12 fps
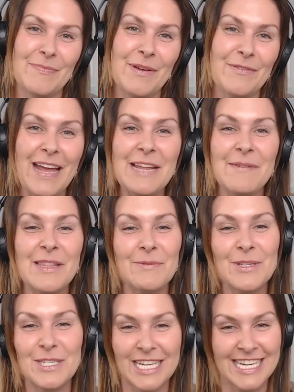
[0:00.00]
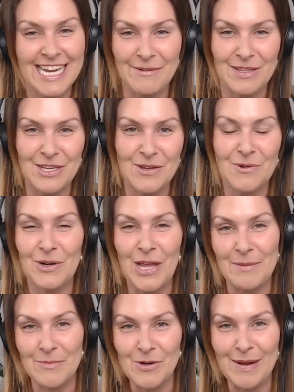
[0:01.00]
But for anyone that wants to connect with you or
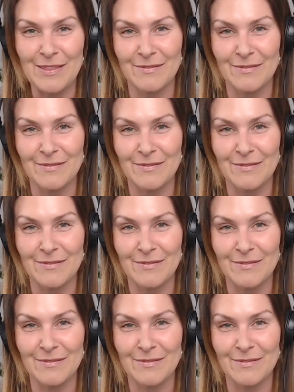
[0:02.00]
learn more about